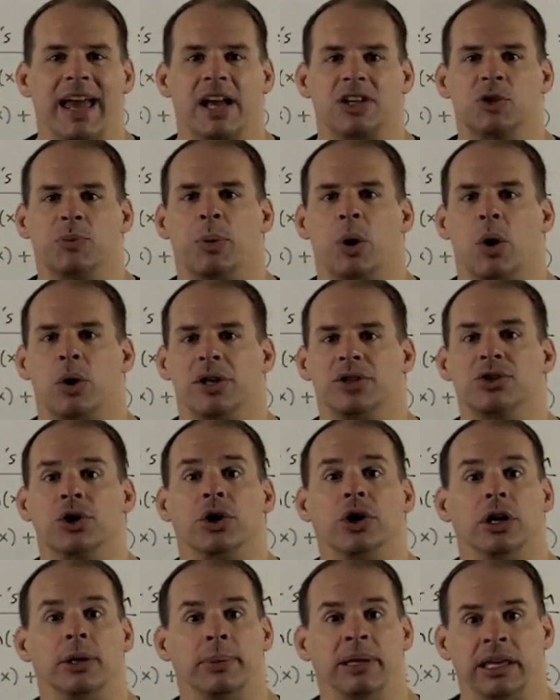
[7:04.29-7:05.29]
exponents are
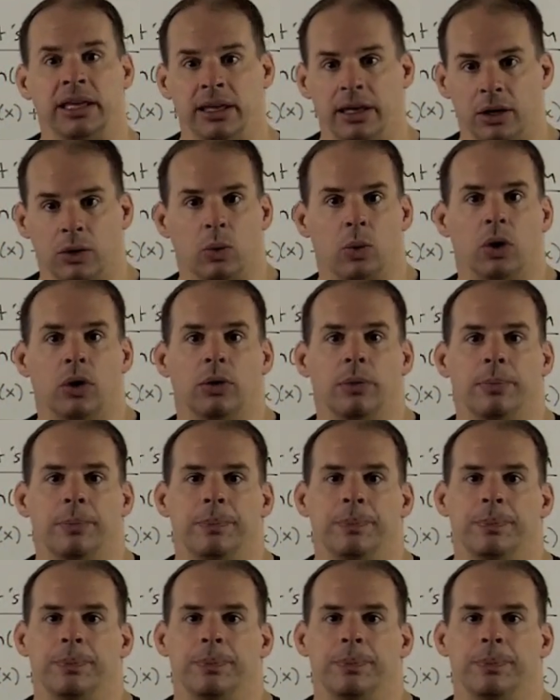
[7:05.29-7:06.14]
going to be equal.